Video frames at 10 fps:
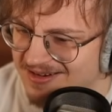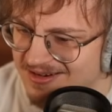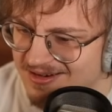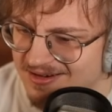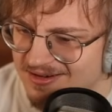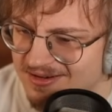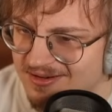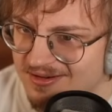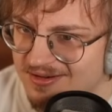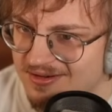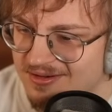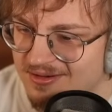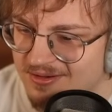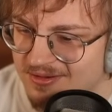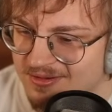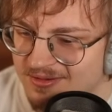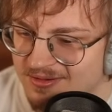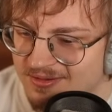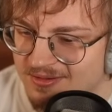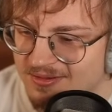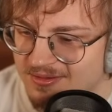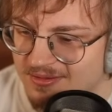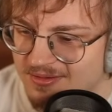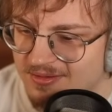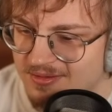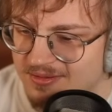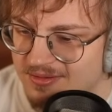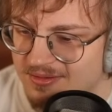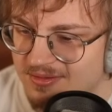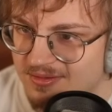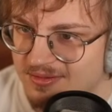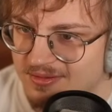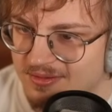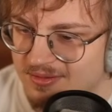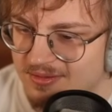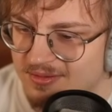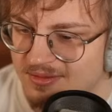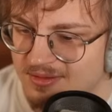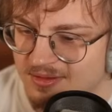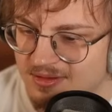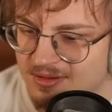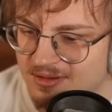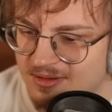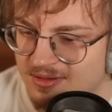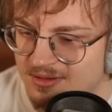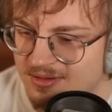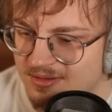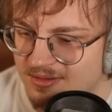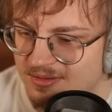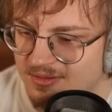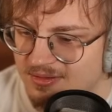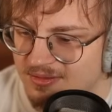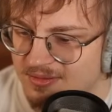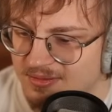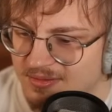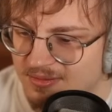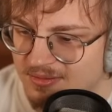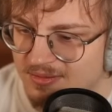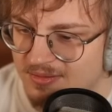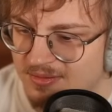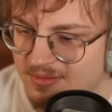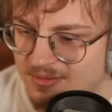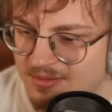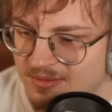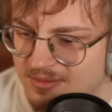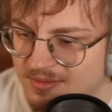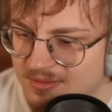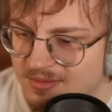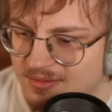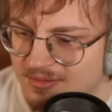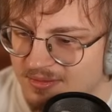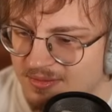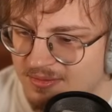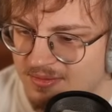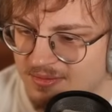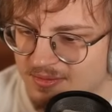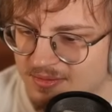No one is speaking in this clip.